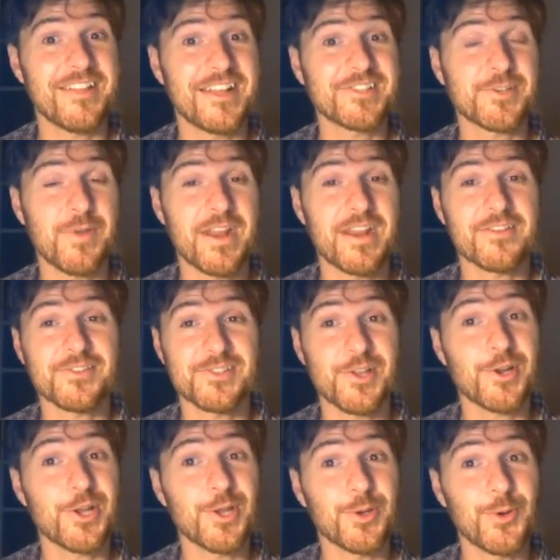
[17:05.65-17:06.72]
That's a right angle. So
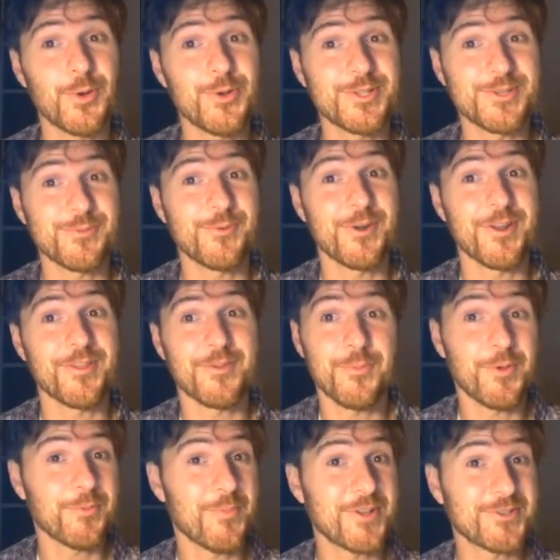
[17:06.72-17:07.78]
they're congruent to one another. They
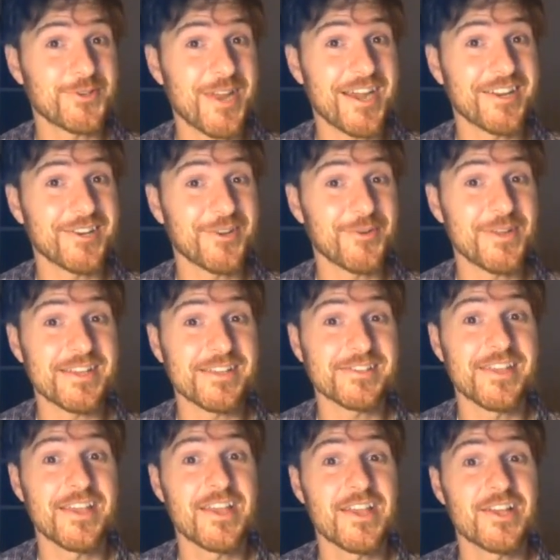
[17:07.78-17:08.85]
both measure 90 degrees.
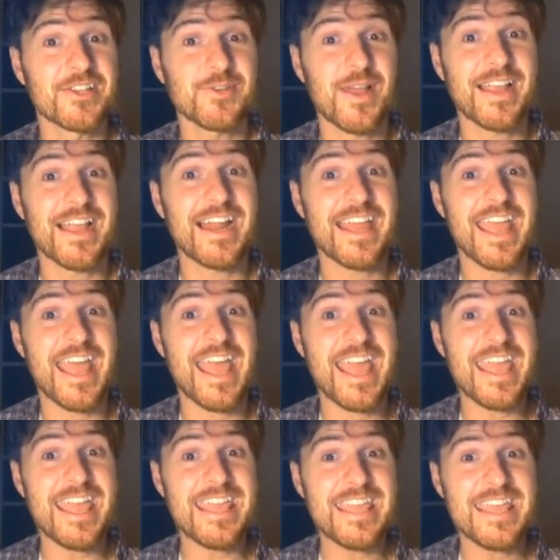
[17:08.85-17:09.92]
So I got
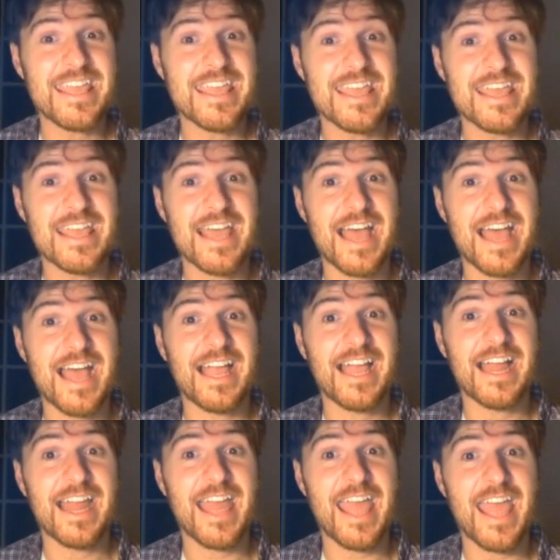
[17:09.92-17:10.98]
A. I
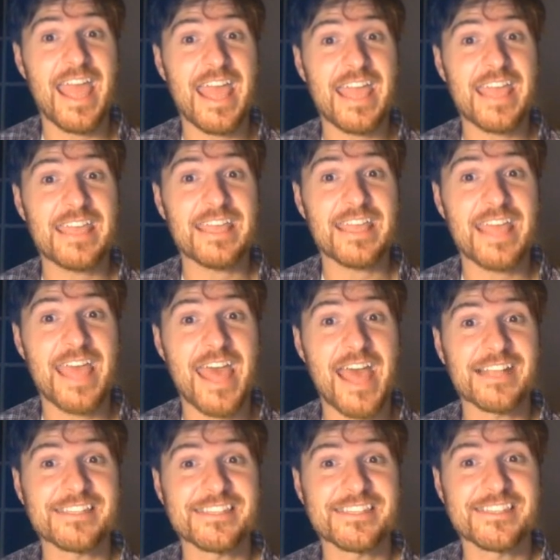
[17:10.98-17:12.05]
got A,
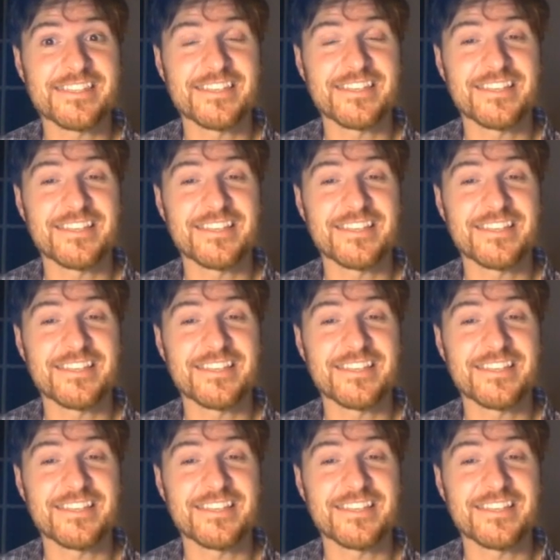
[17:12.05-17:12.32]
S.